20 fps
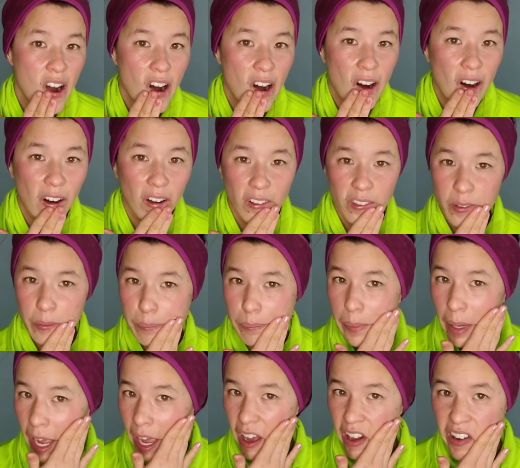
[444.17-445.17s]
all the
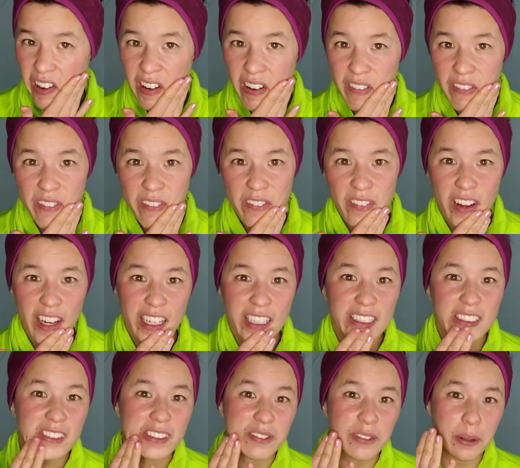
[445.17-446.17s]
bad
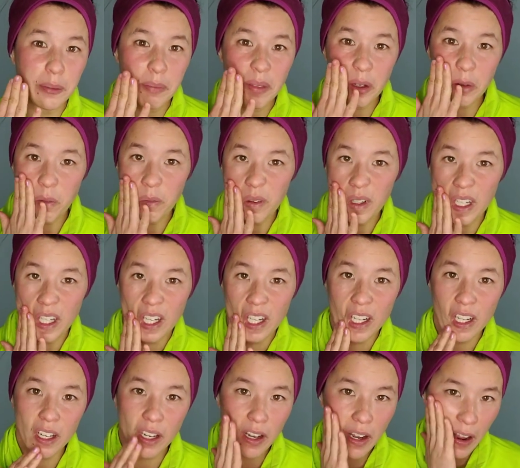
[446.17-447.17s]
effects from the
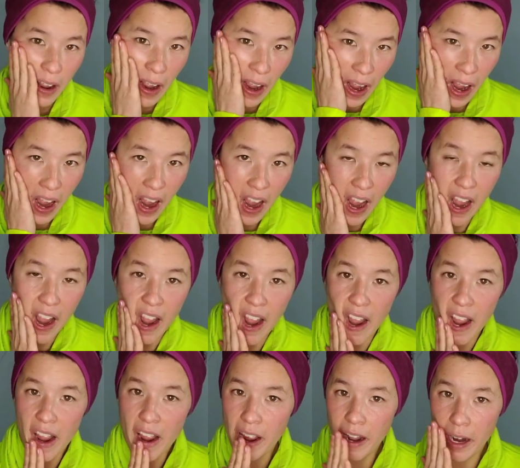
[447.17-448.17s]
wind.
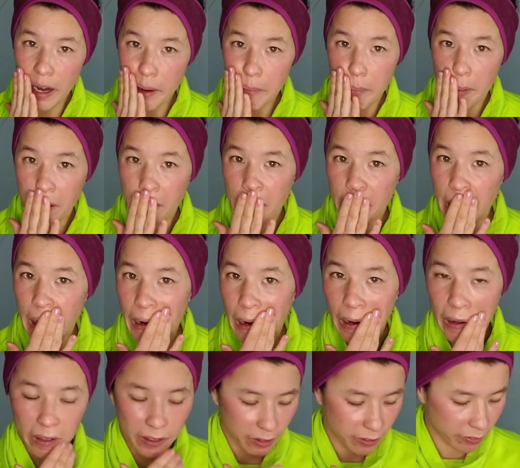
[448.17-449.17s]
And I put it
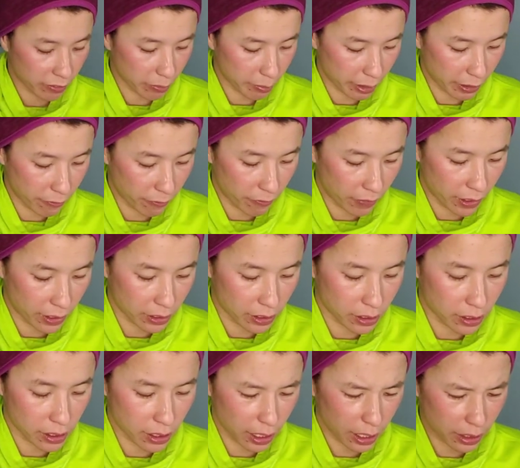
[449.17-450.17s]
all over my face.
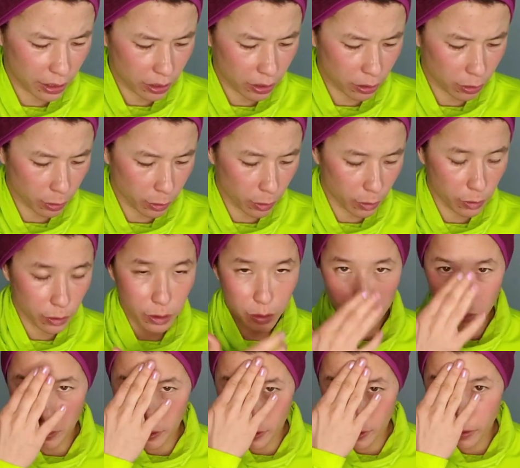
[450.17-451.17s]
It's kind of gross,
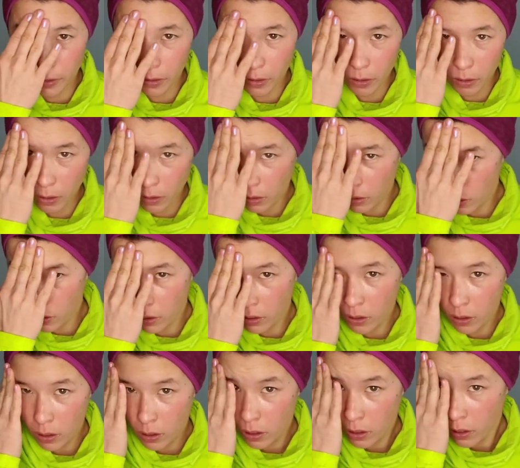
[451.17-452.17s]
but
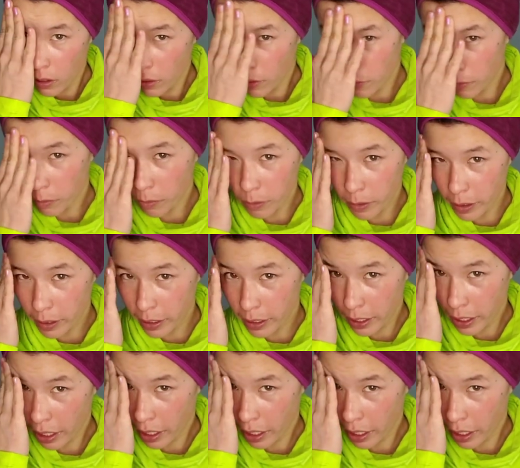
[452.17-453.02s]
it really